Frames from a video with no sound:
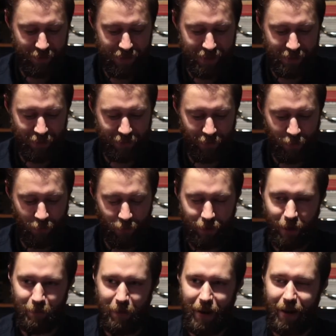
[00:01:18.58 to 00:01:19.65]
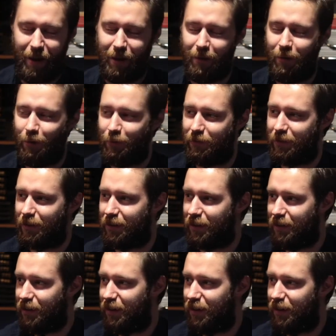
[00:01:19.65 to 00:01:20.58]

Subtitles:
place you ever woke up hangover?